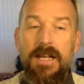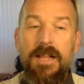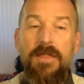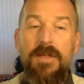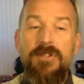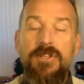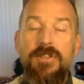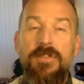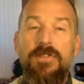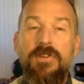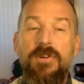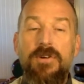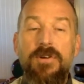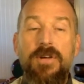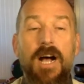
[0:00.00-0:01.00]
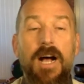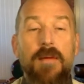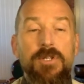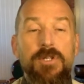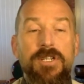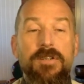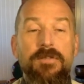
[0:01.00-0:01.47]
There's a third
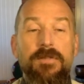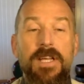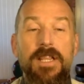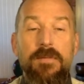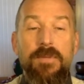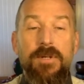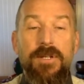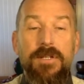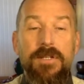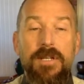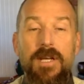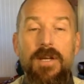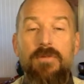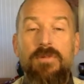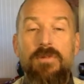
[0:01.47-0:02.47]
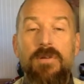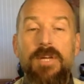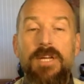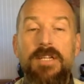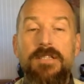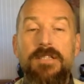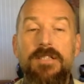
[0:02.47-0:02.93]
option available where we
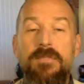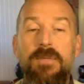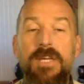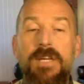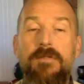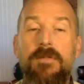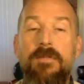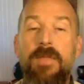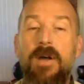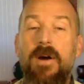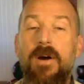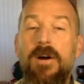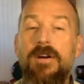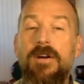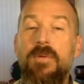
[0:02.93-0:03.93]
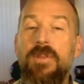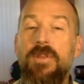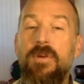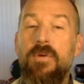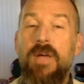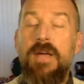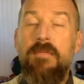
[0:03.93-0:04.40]
can speak from the heart with
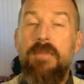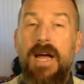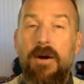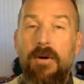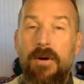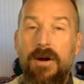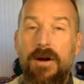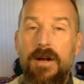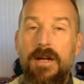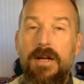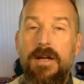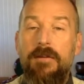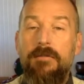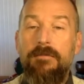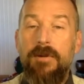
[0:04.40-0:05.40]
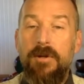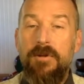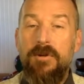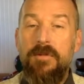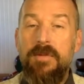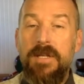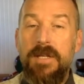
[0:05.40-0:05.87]
great power,
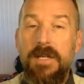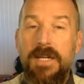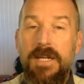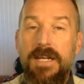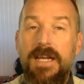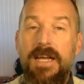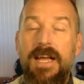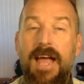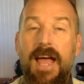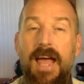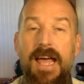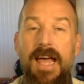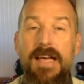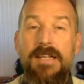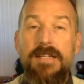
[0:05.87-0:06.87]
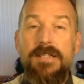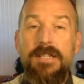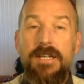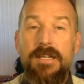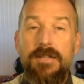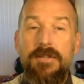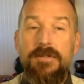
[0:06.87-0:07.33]
vulnerability, and
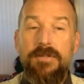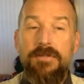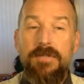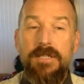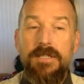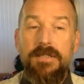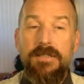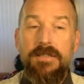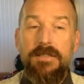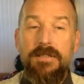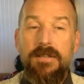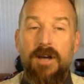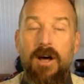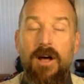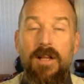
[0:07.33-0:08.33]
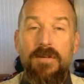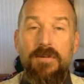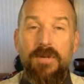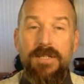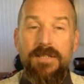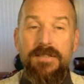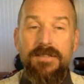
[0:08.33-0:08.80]
inclusiveness all at
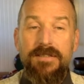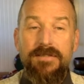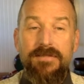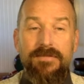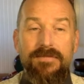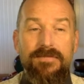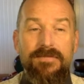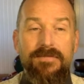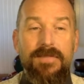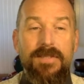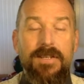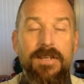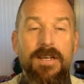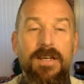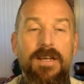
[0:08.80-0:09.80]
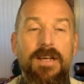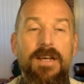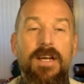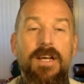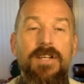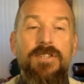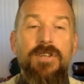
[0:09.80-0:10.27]
once.
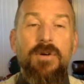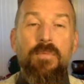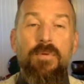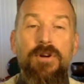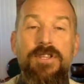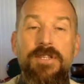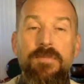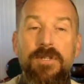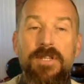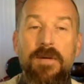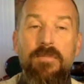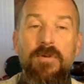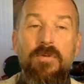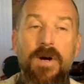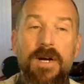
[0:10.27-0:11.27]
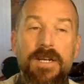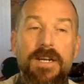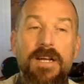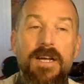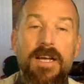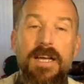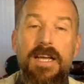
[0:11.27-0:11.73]
So principle number one
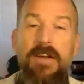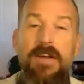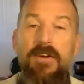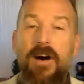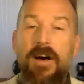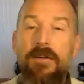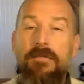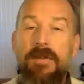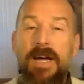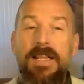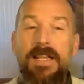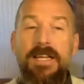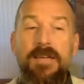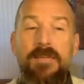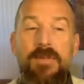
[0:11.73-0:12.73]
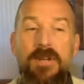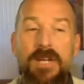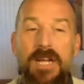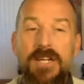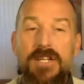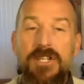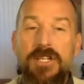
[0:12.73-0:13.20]
in nonviolent
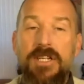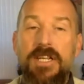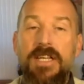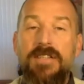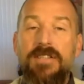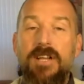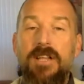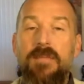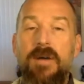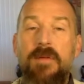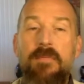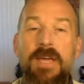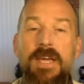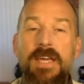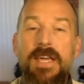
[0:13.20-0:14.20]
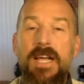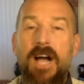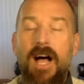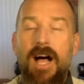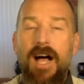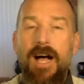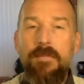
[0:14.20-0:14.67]
communication is all about making
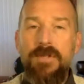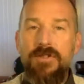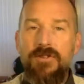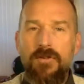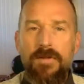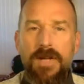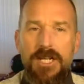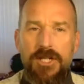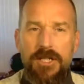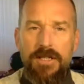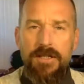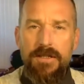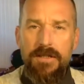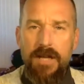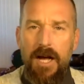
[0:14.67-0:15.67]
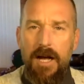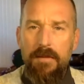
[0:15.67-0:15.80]
observations,